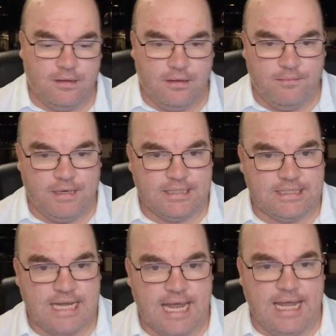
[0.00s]
But it's
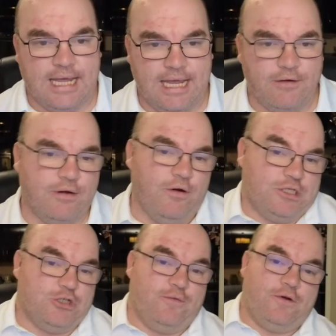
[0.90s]
staying here in
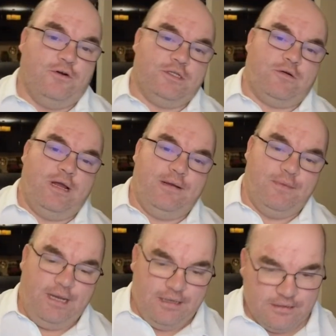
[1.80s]
Russia, of course, right?
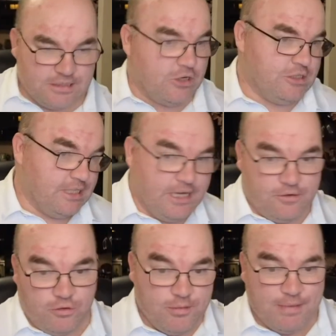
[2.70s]
It just goes to the
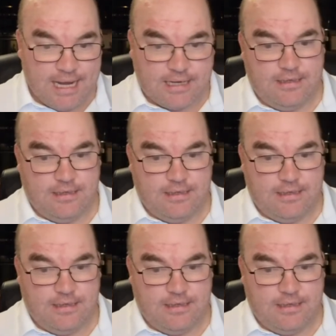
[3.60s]
other room and back.